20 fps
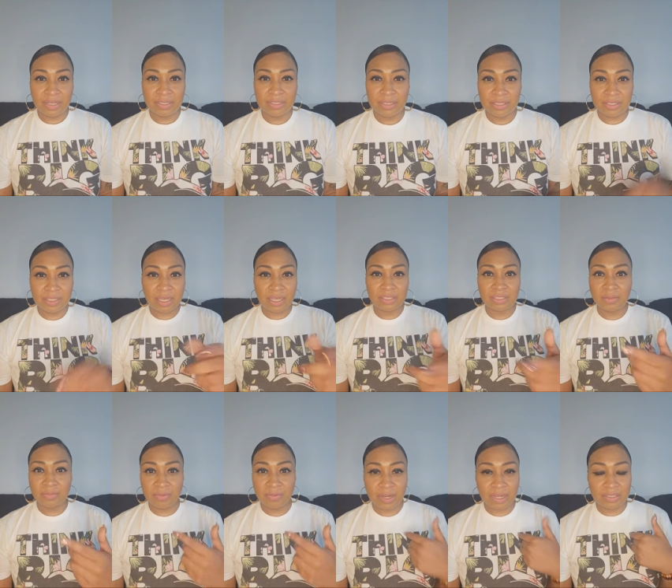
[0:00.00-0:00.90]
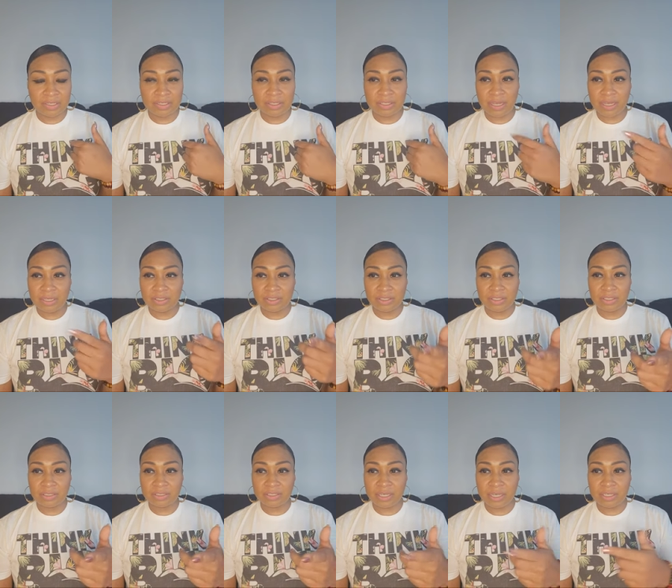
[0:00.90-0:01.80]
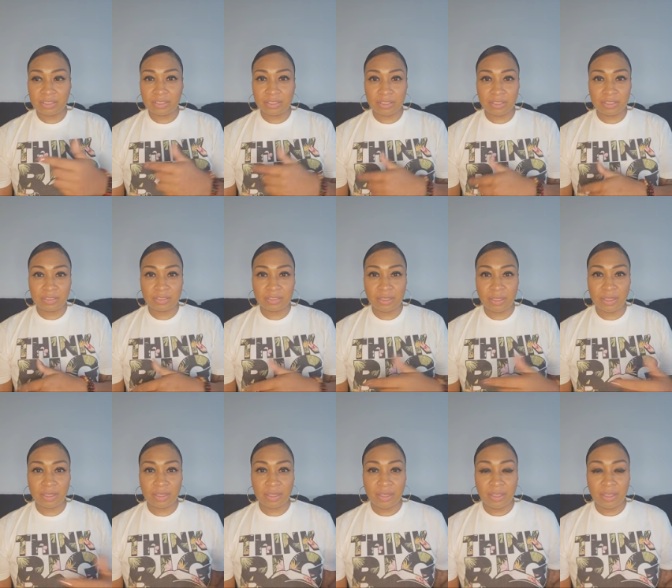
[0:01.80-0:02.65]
Natasha Brown, Natasha, Tasha, Ta.